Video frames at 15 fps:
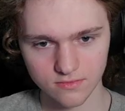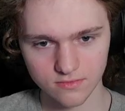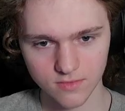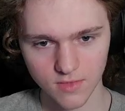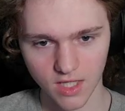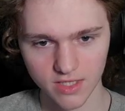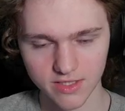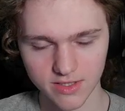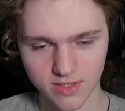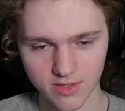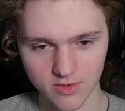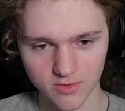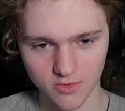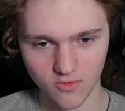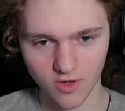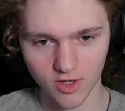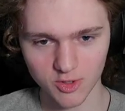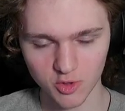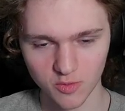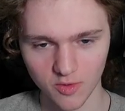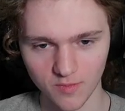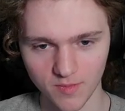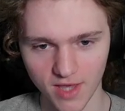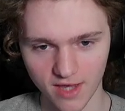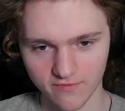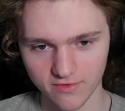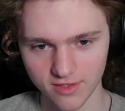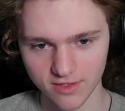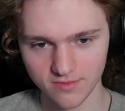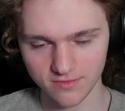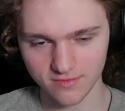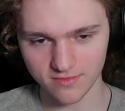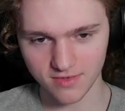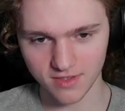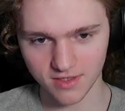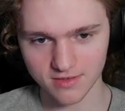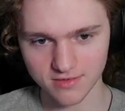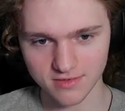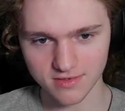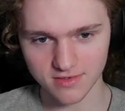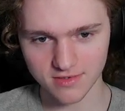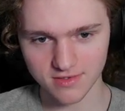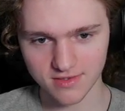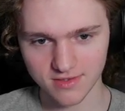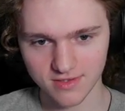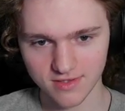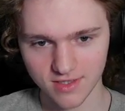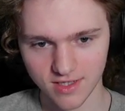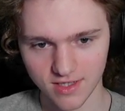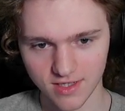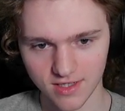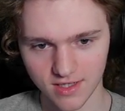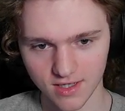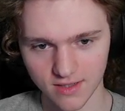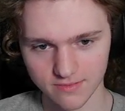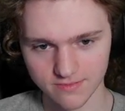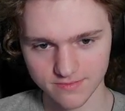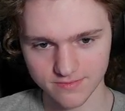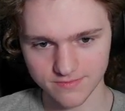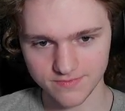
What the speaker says: I did a quadruple backflip. No. Um,